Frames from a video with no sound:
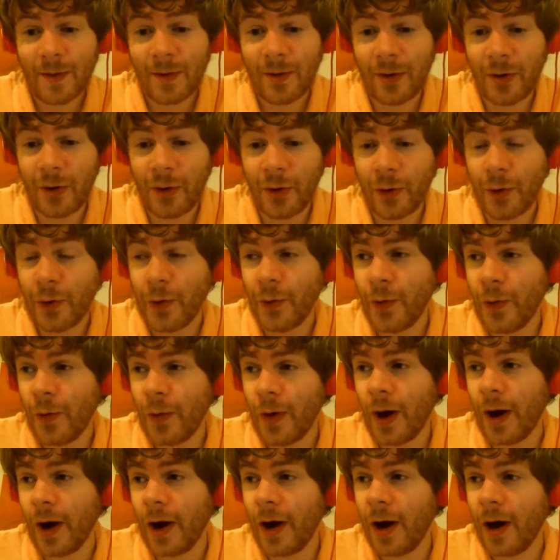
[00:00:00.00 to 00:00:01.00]
you
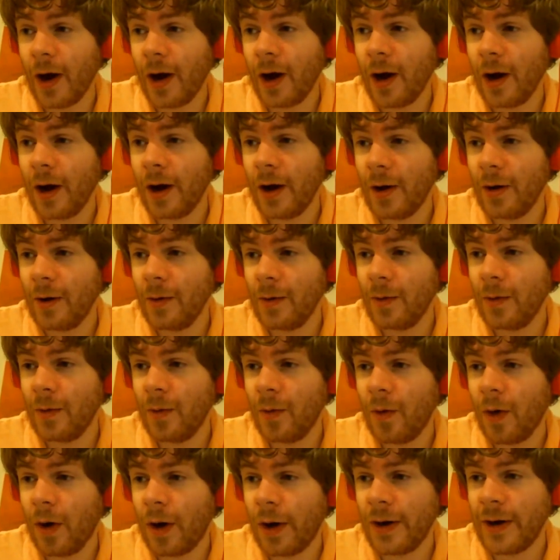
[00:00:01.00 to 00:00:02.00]

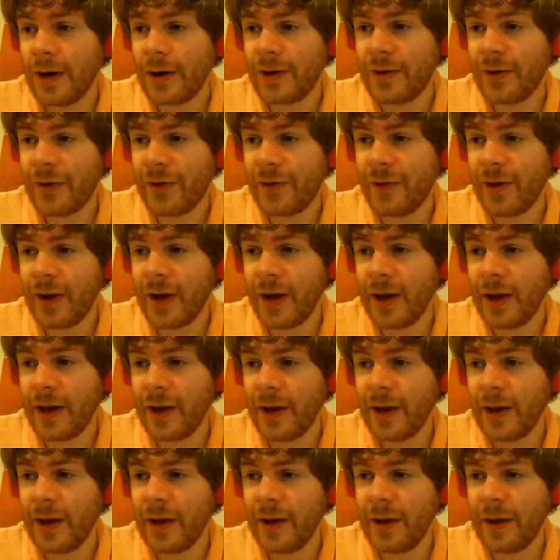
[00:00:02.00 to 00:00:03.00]
wanted to
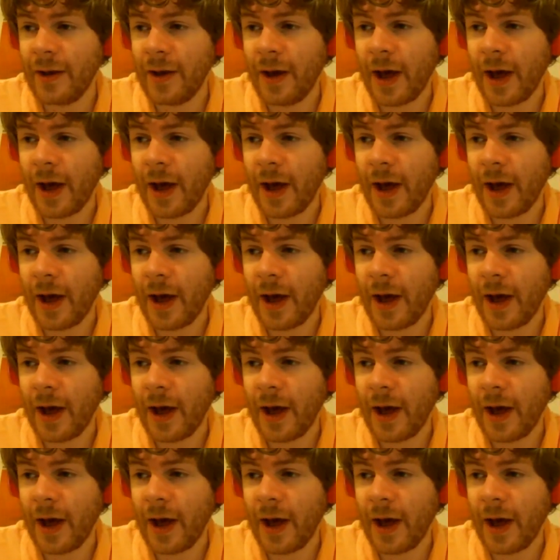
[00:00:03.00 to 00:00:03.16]
see,